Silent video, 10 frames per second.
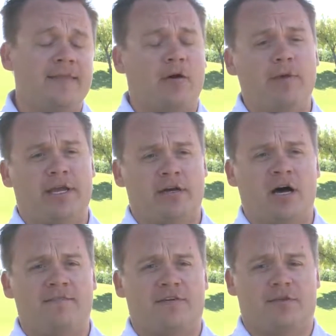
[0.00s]
that we can
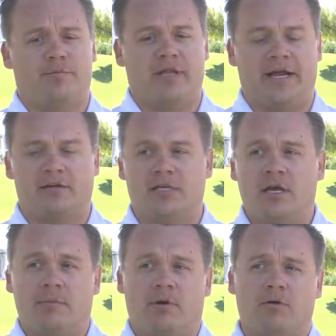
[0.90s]
offer the players.
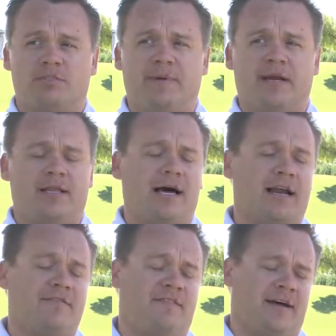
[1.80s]
But what's been a
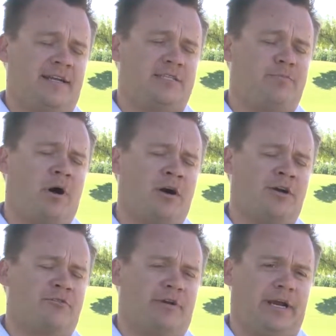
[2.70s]
lot of fun is
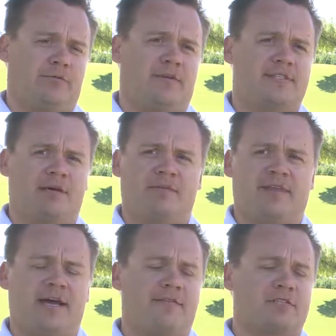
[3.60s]
partnering with some of
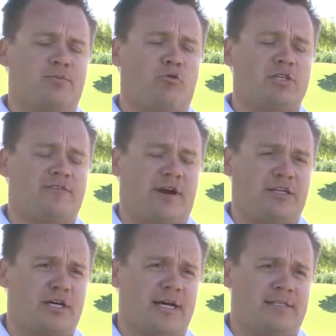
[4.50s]
the other sports
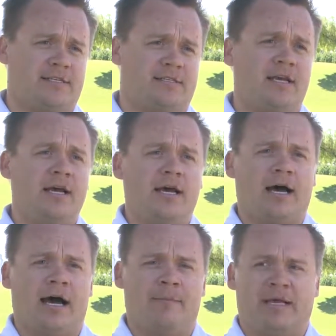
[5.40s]
franchises
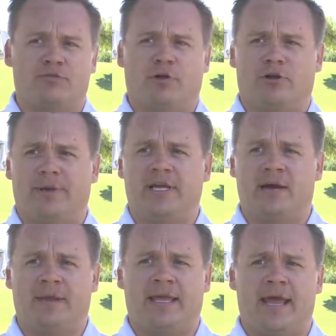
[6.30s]
as we are
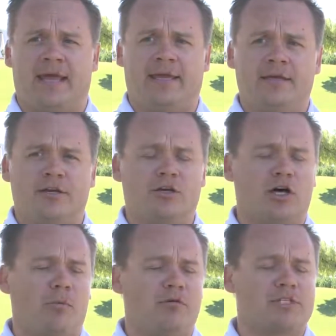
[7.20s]
becoming a
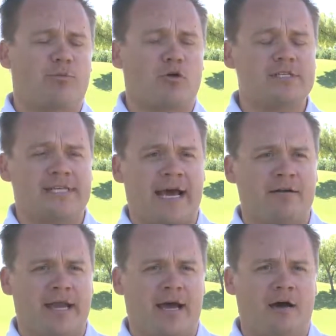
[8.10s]
global sports
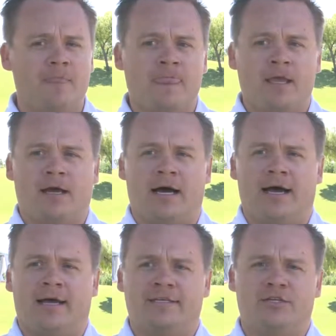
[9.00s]
town now.
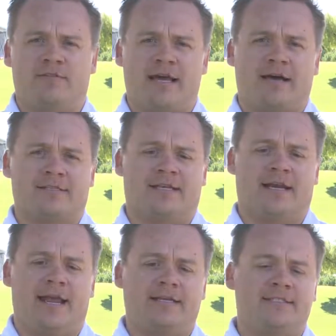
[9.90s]
In
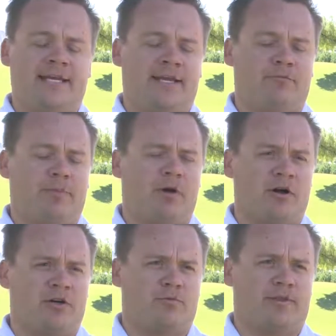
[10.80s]
2018, we
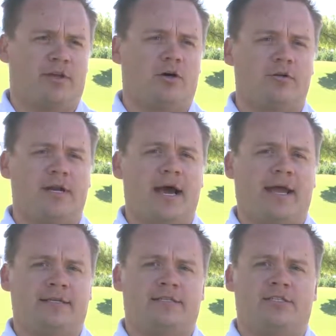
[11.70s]
partnered with the Golden
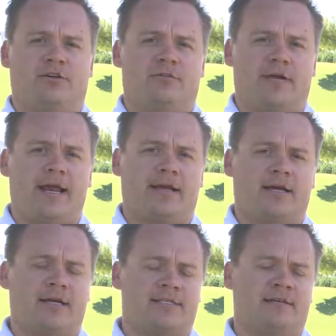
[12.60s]
Knights to create a
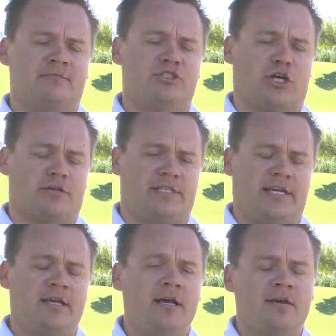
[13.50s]
custom
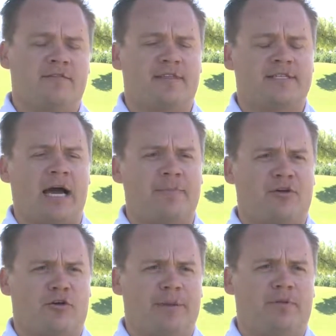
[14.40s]
jersey for the top
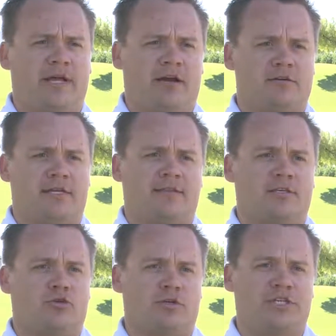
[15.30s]
30 players at
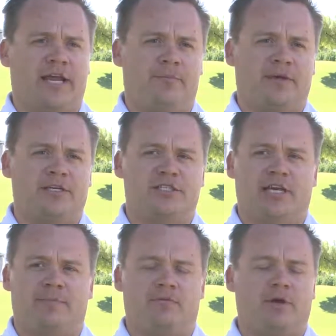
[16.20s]
the Tour
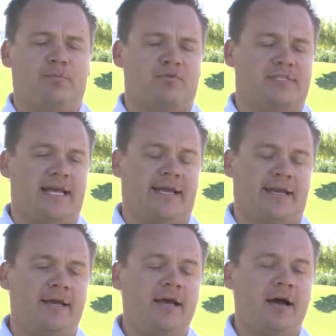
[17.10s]
Championship, and we
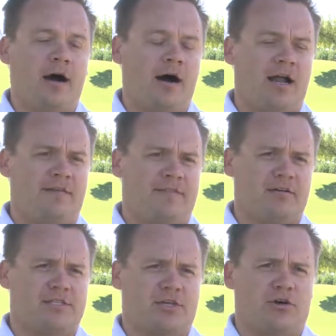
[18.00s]
presented all of
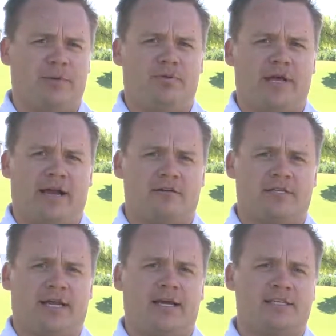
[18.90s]
those 30 players
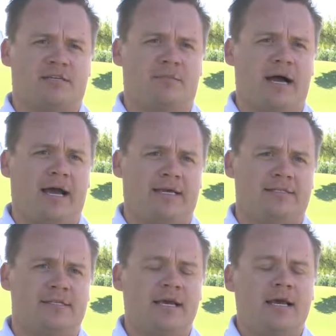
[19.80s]
a
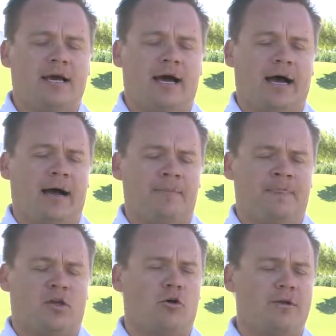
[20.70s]
customized
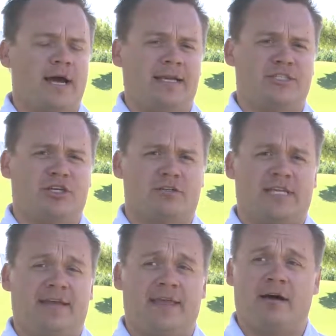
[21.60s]
Golden Knights
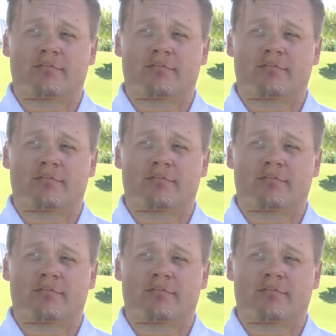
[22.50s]
jersey, and that